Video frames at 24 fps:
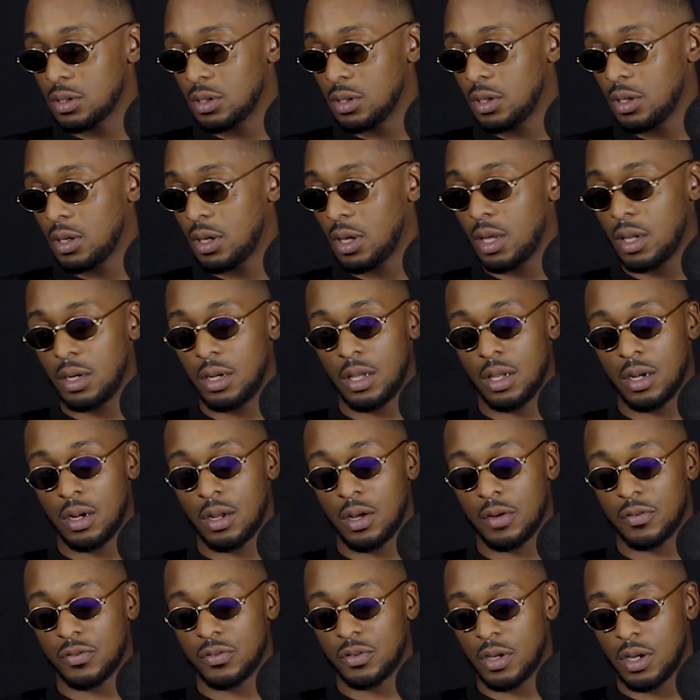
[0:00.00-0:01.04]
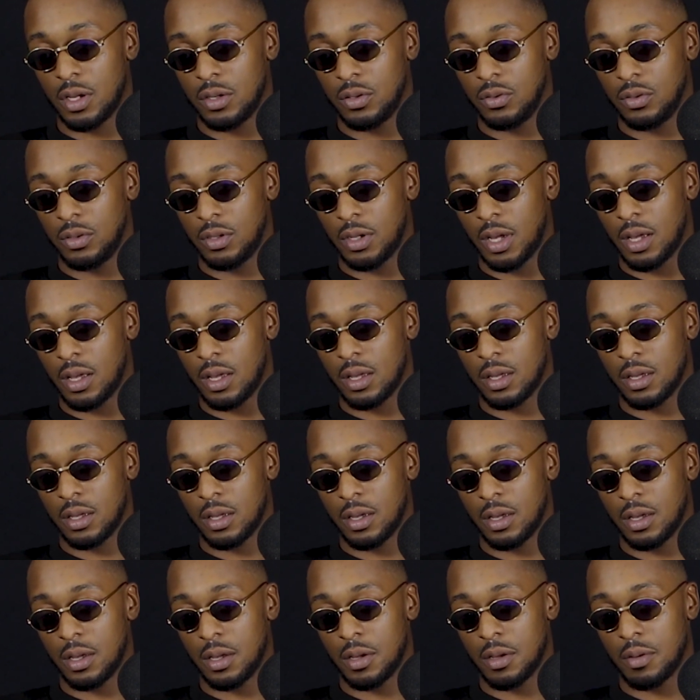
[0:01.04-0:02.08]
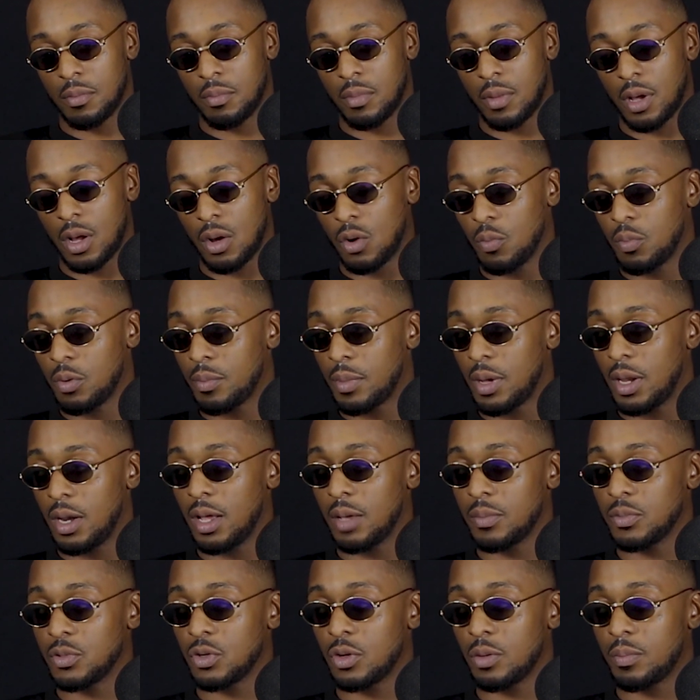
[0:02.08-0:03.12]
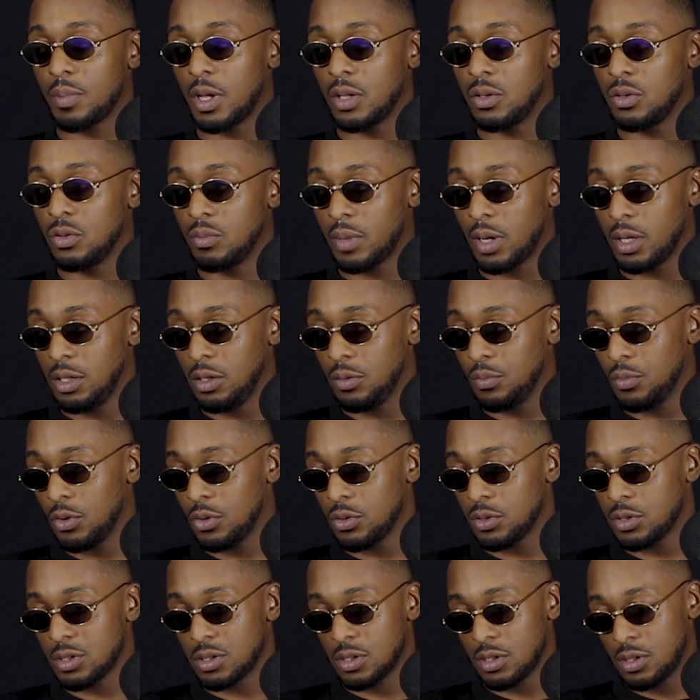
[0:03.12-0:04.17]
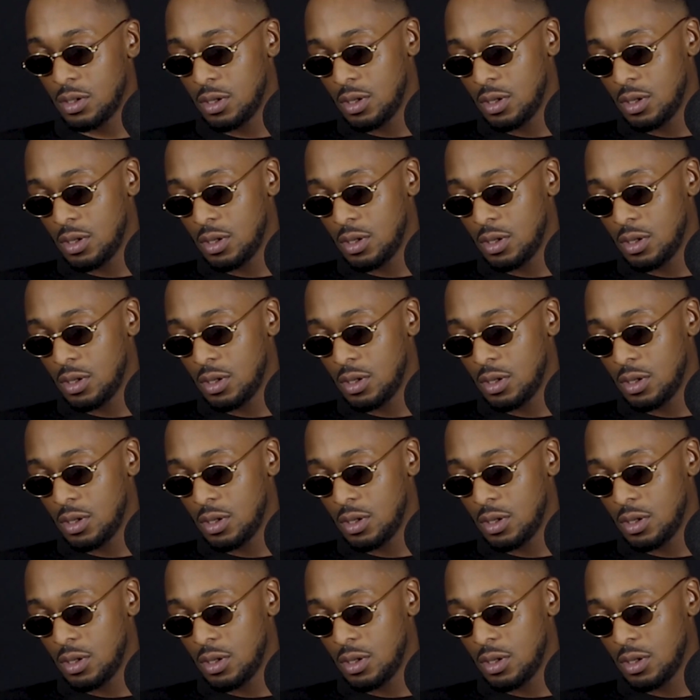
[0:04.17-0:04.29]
and then after I do that, I open my laptop, I do my emails.